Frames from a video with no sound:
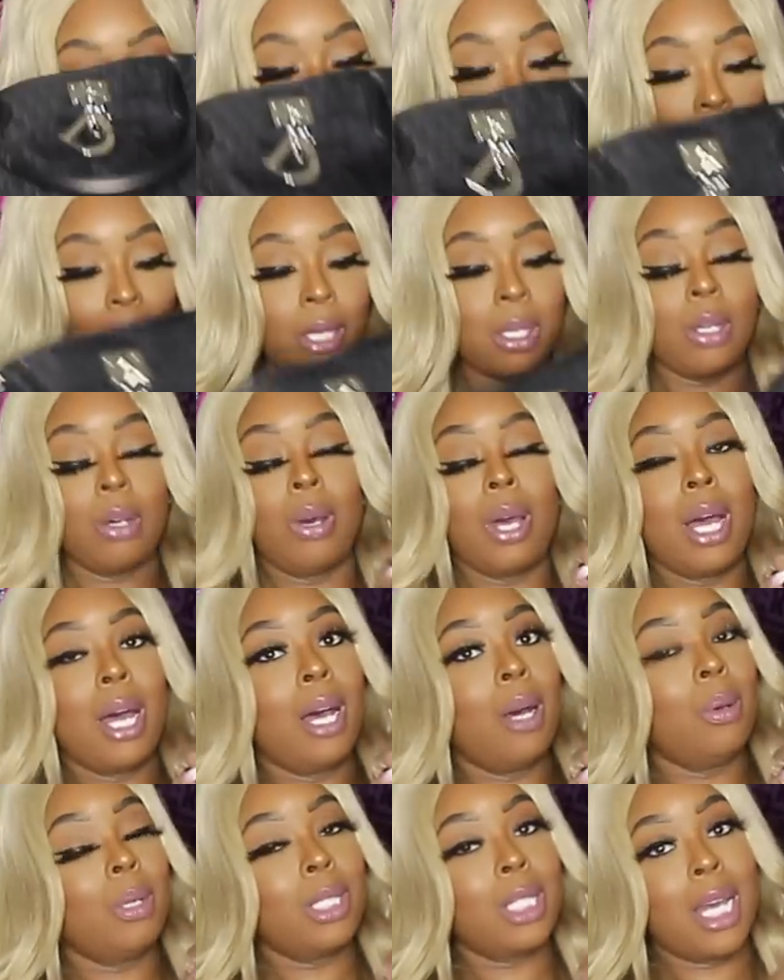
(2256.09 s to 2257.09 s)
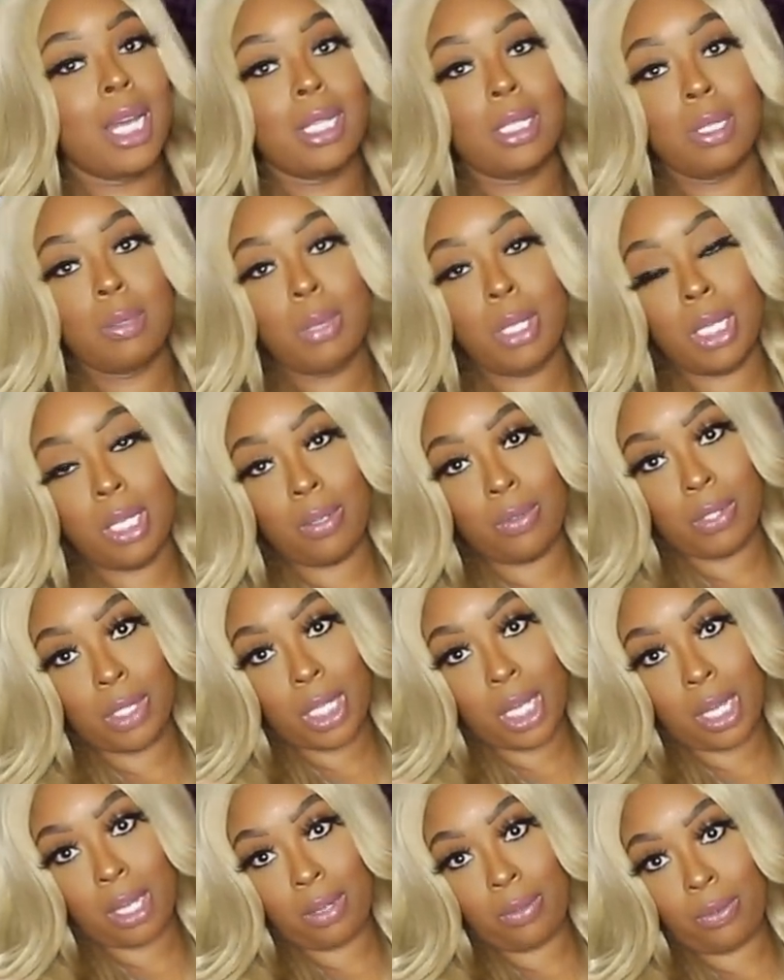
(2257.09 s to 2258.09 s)
y'all know how I always gotta smell
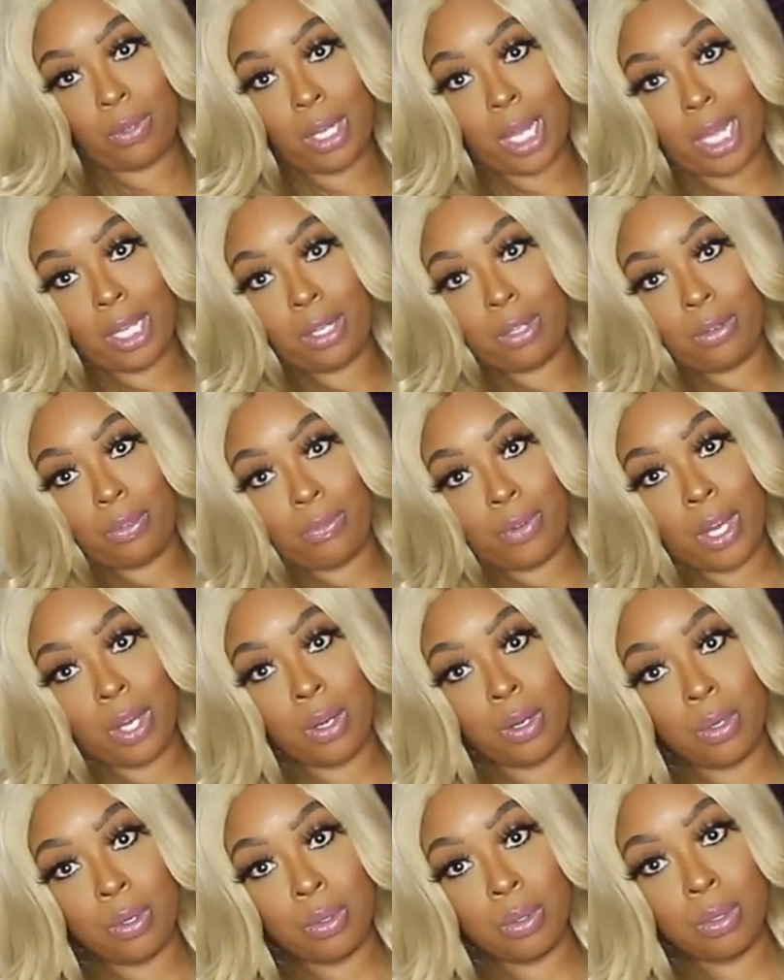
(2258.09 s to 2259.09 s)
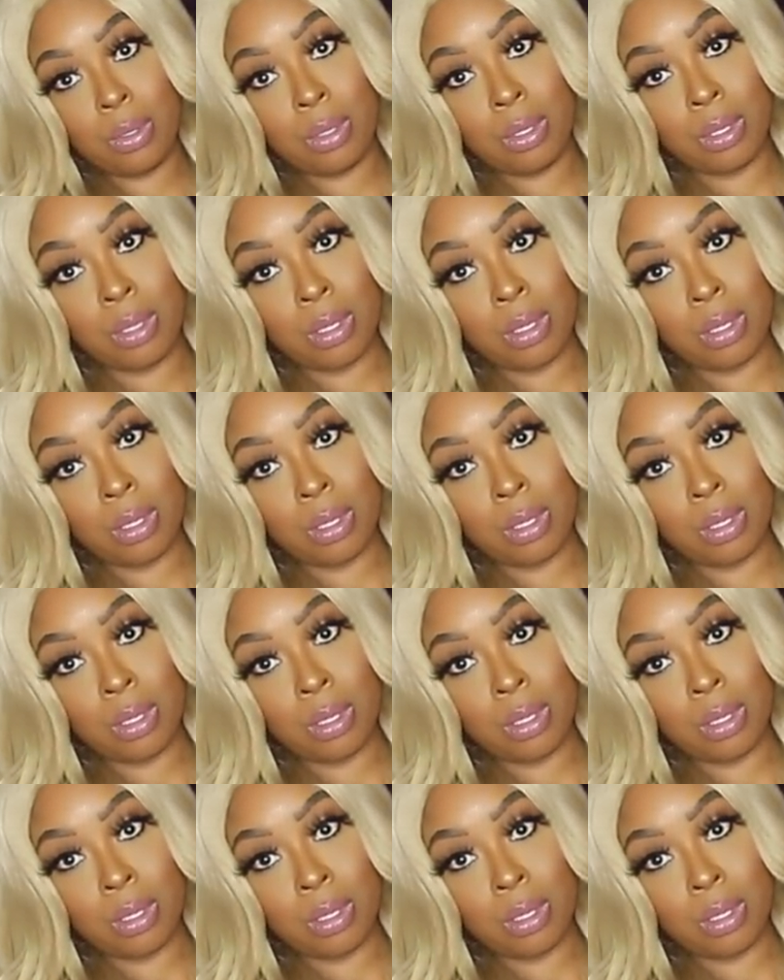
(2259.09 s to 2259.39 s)
everything for like your phone